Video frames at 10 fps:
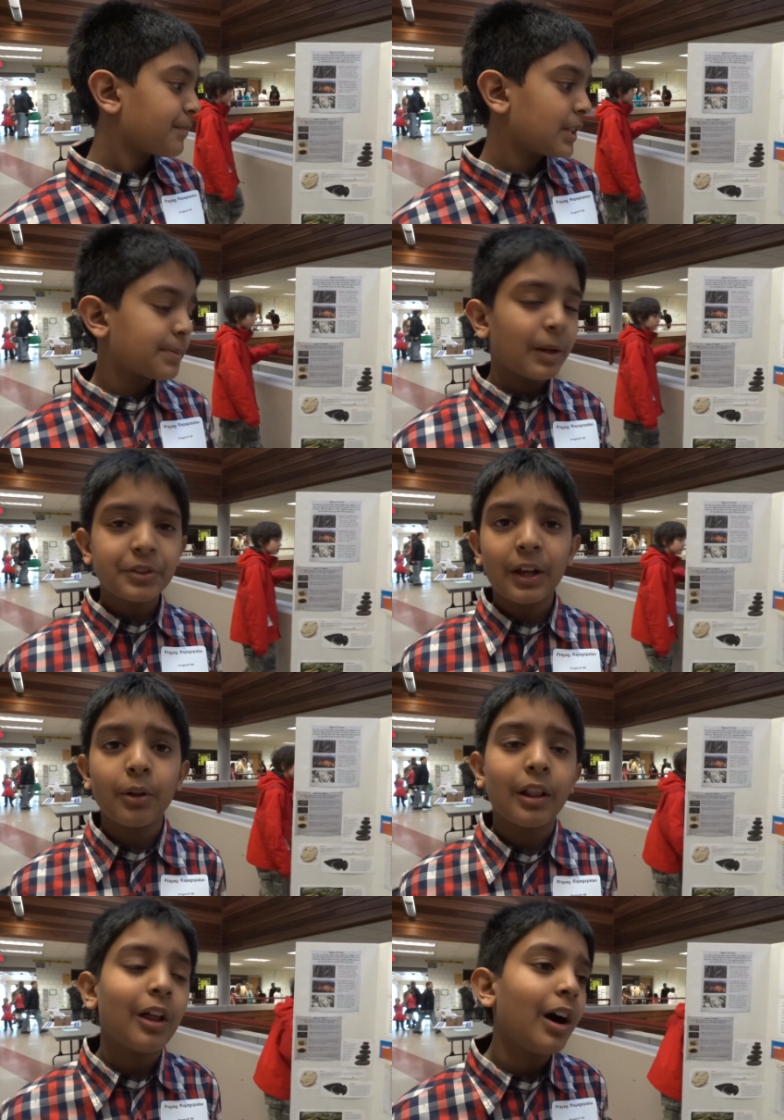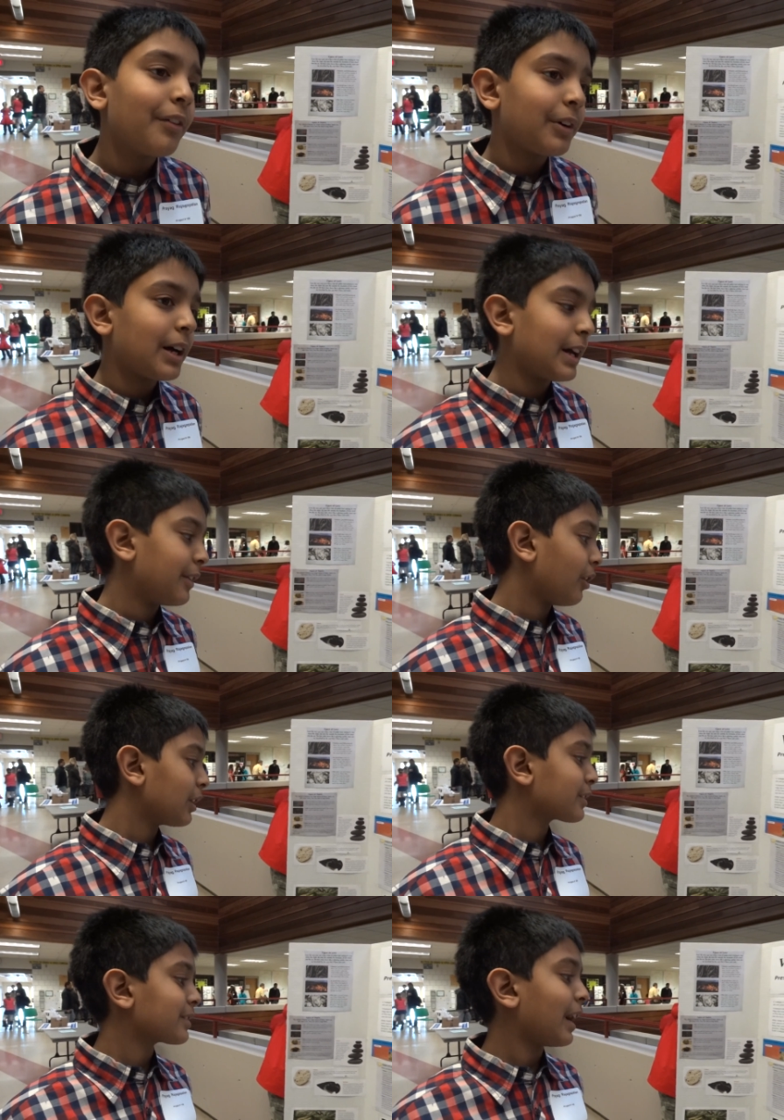It spouts out lava and
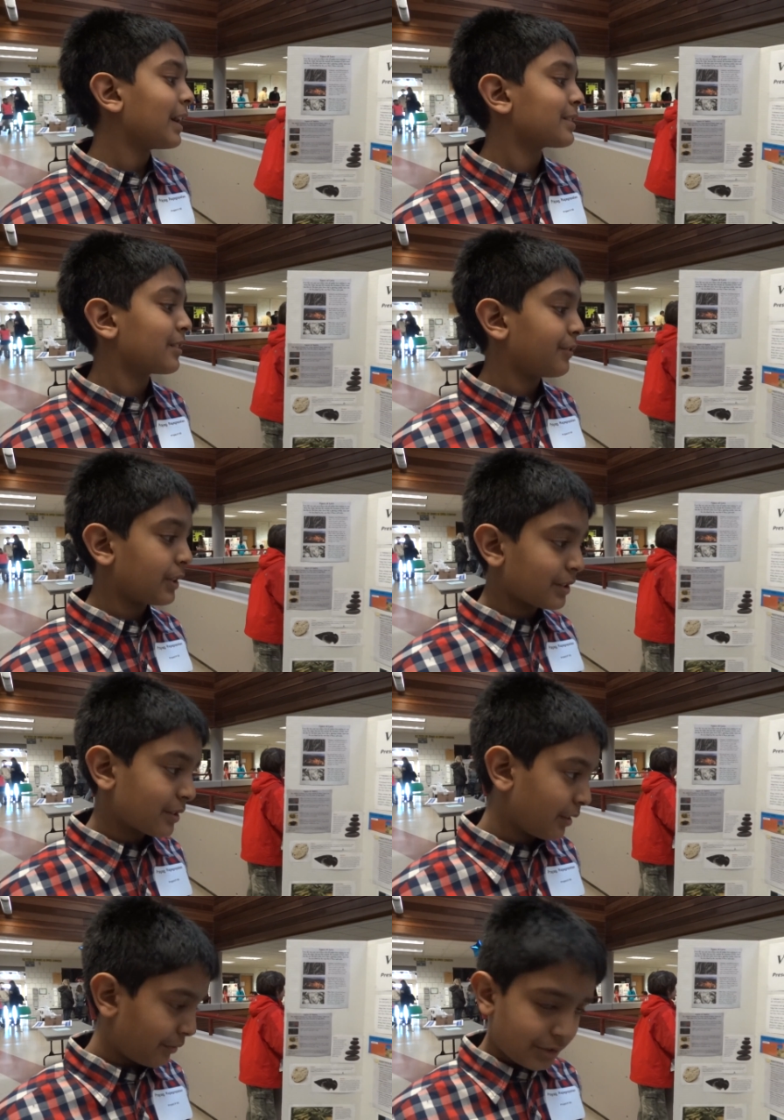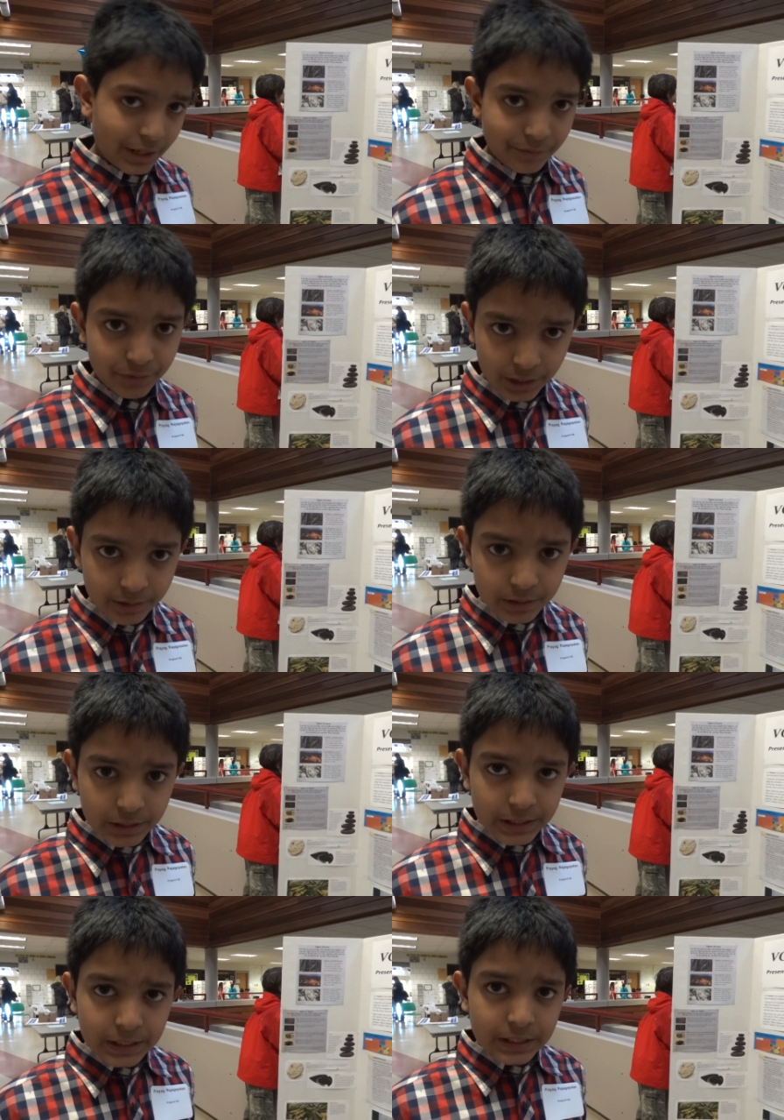all sizes of tephra.
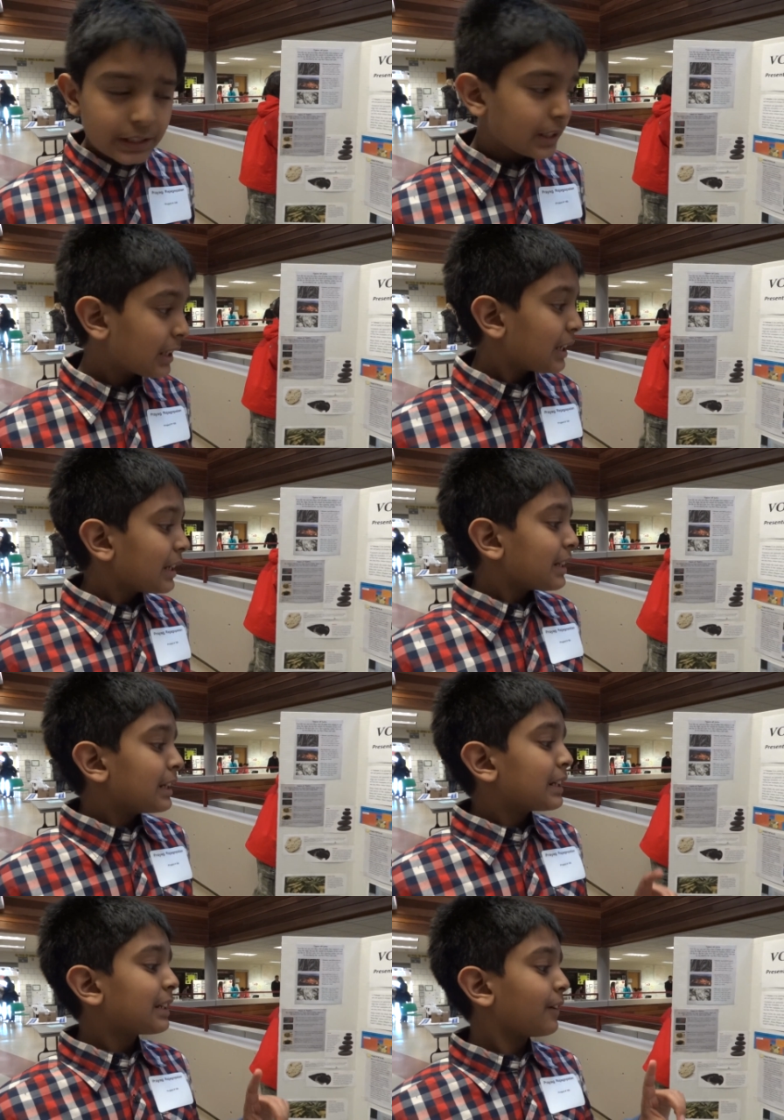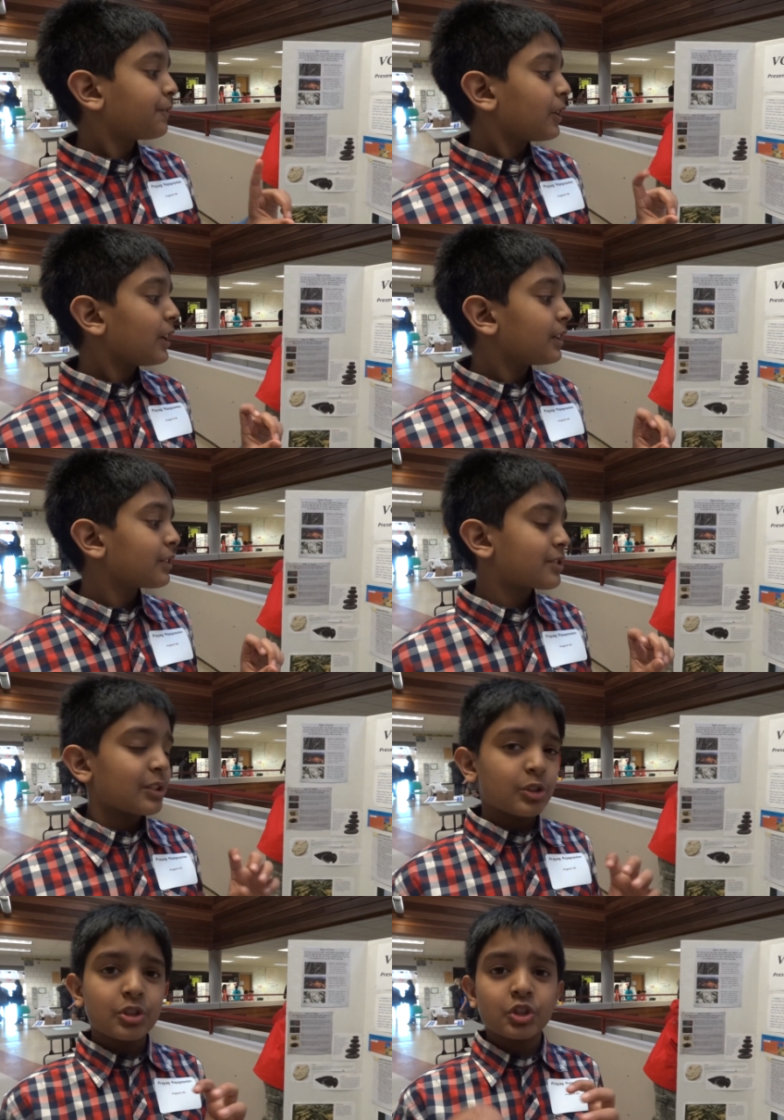Tephra is
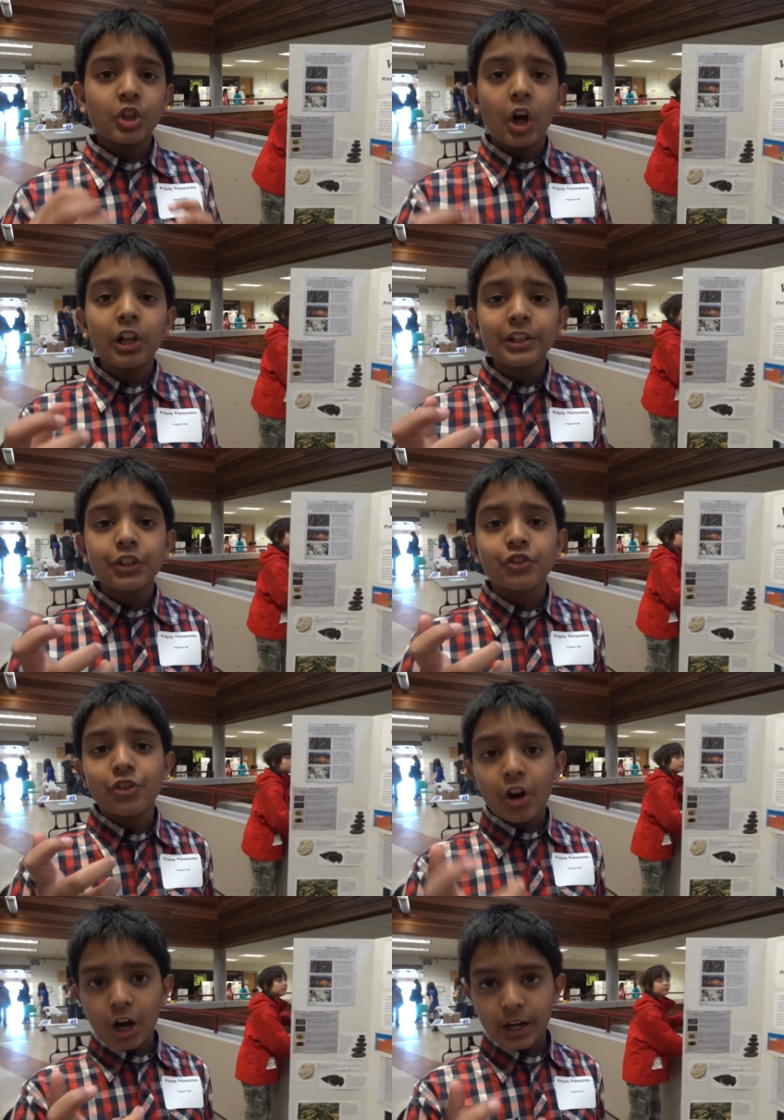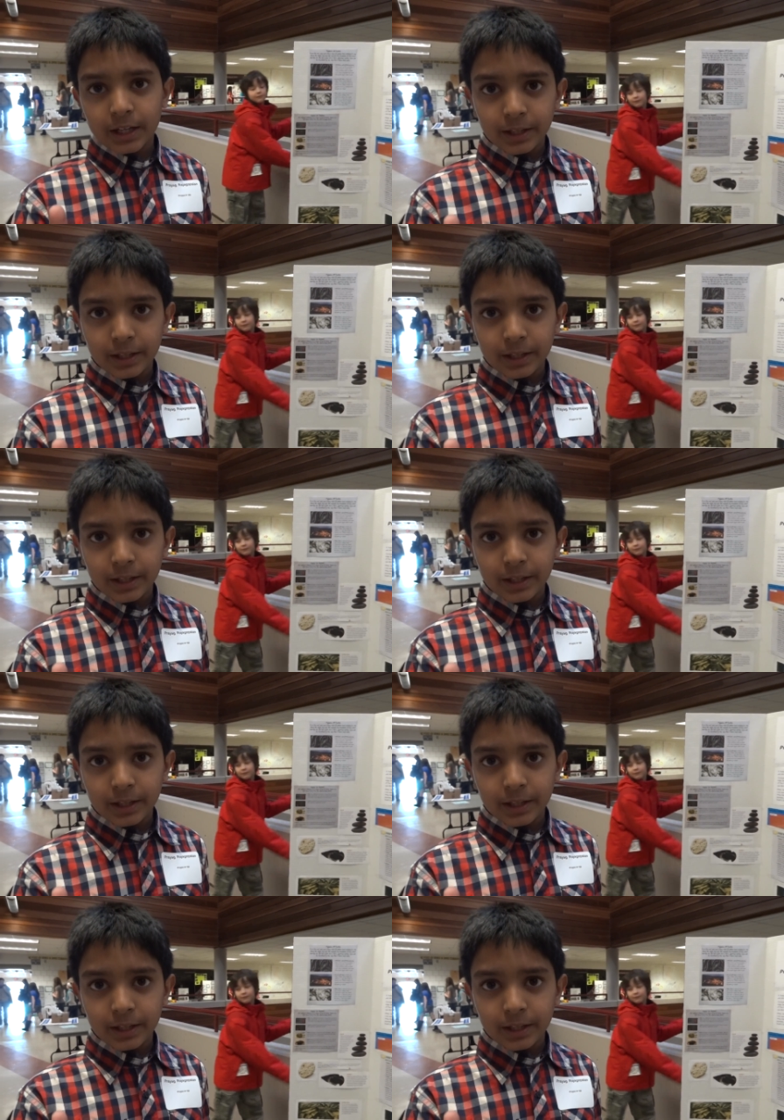solid rock.